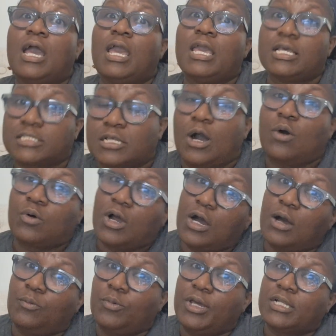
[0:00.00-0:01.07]
it's gonna
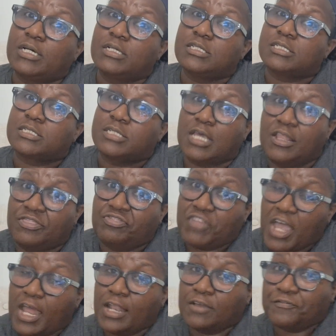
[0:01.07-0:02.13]
come with a
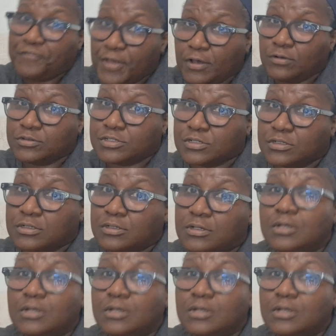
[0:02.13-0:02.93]
synthetic filter.